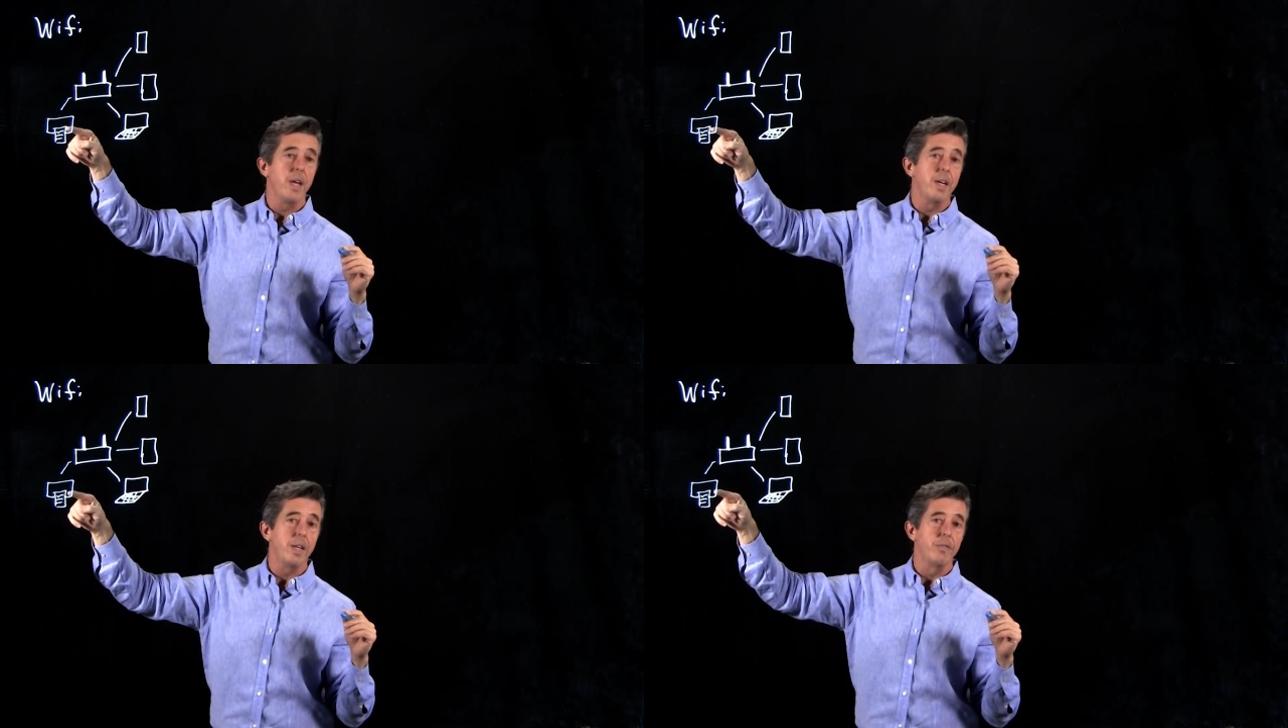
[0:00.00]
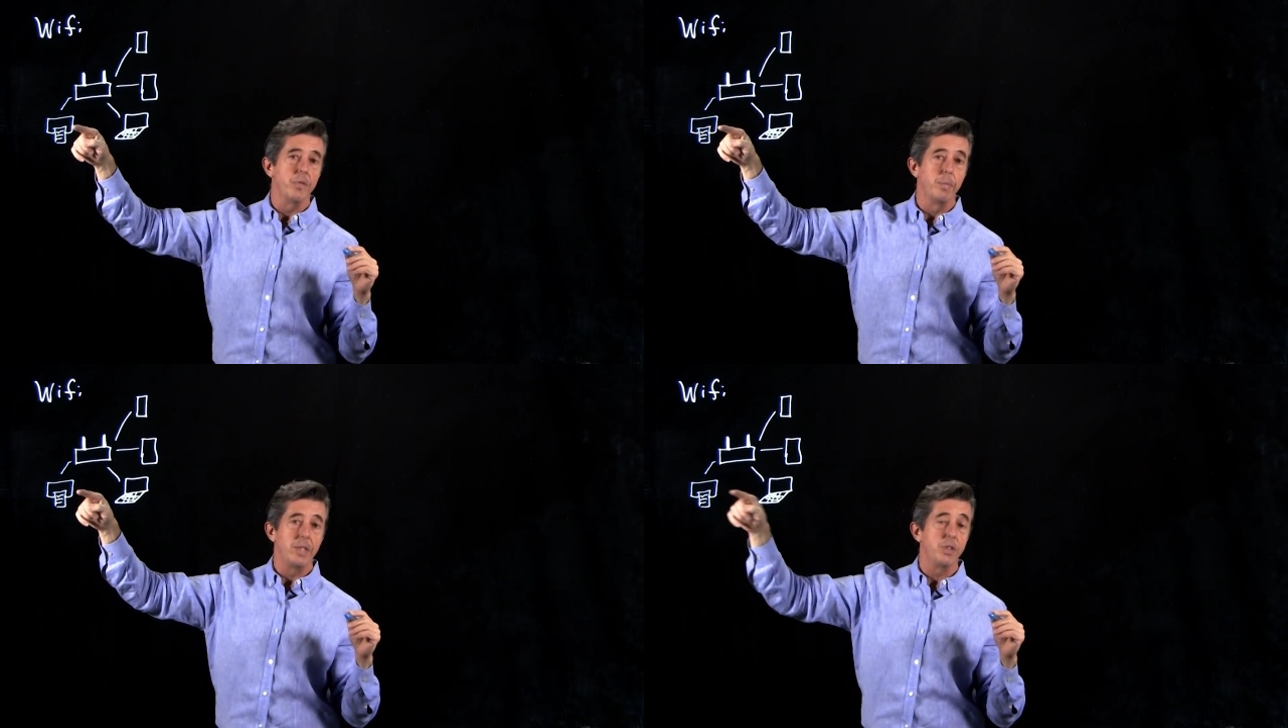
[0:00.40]
any
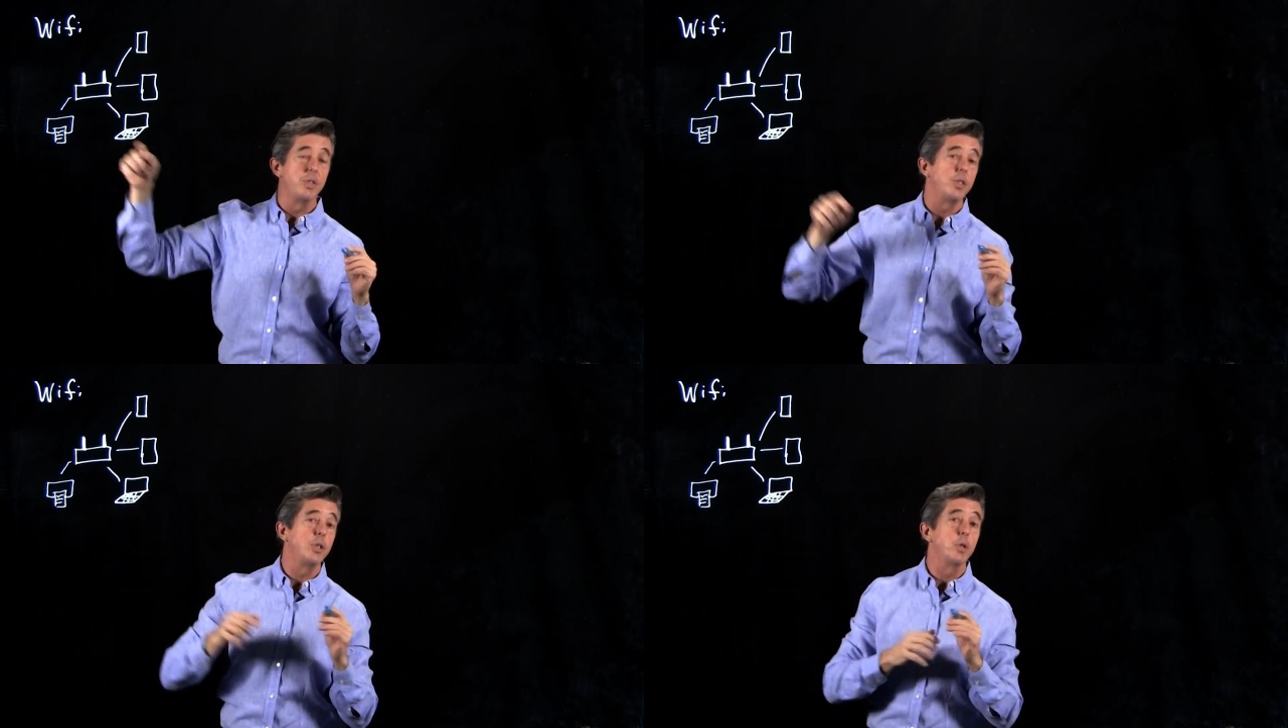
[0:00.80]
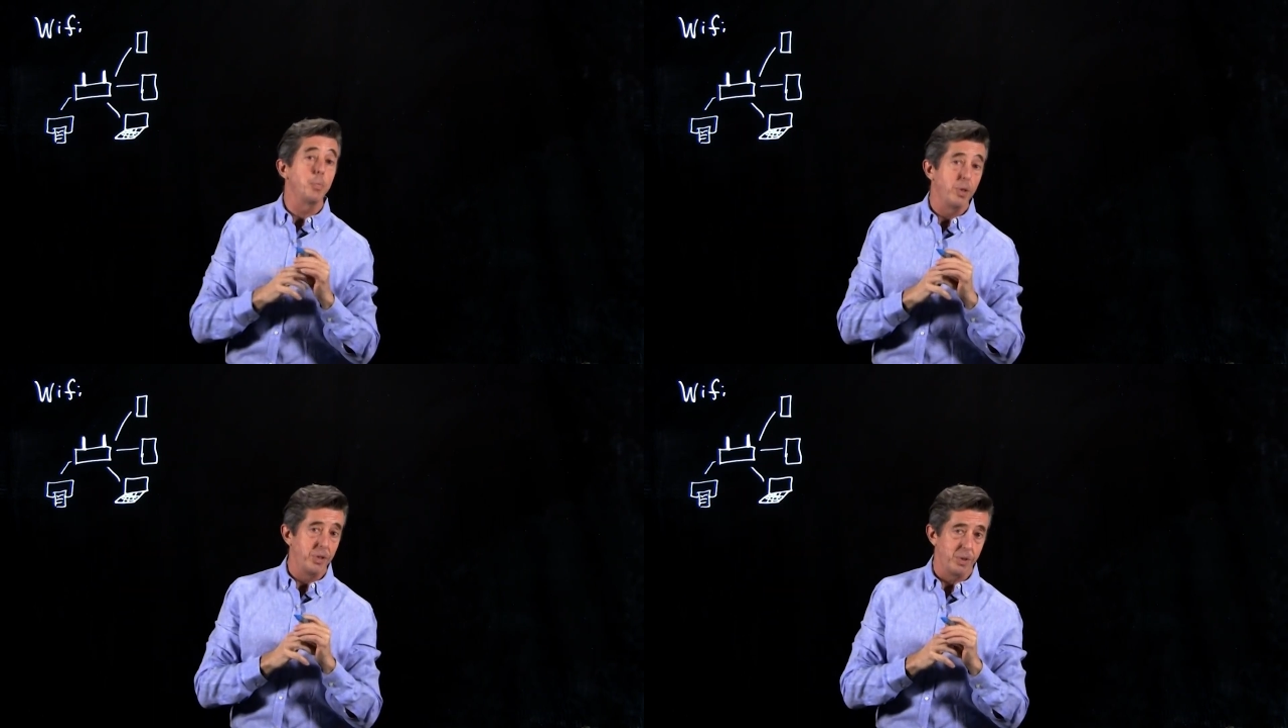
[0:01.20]
information to your
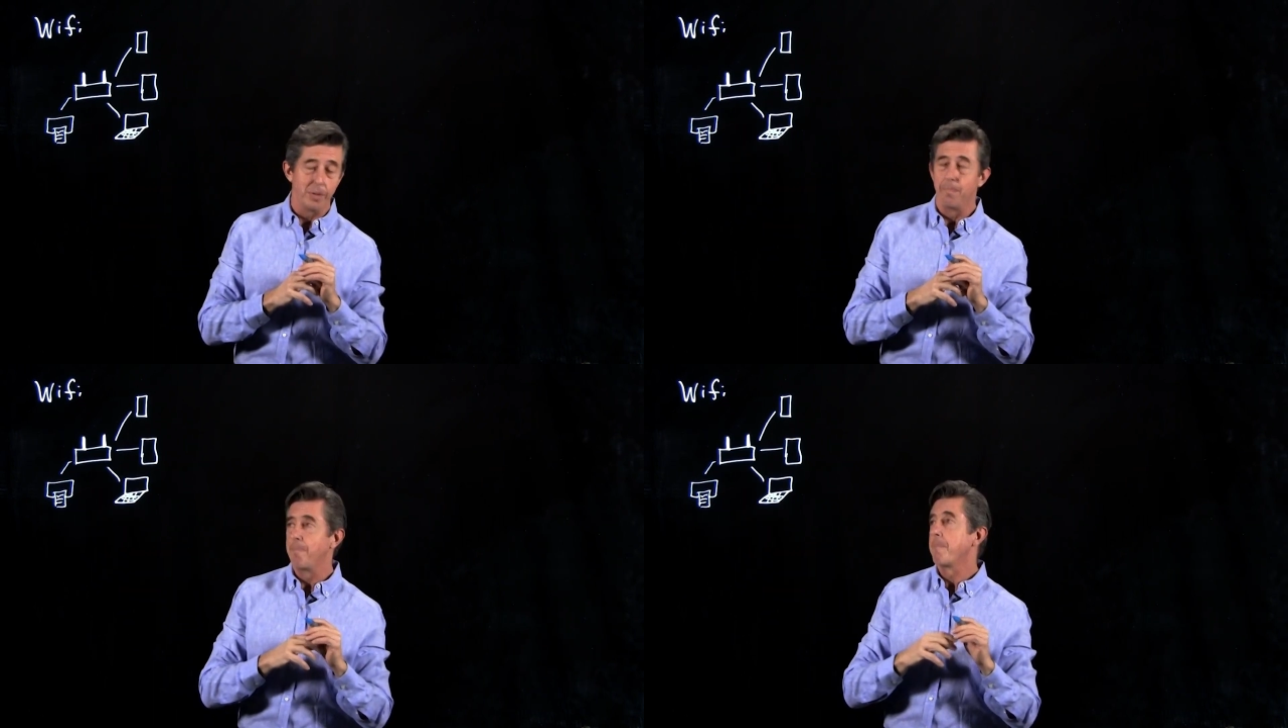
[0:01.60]
printer.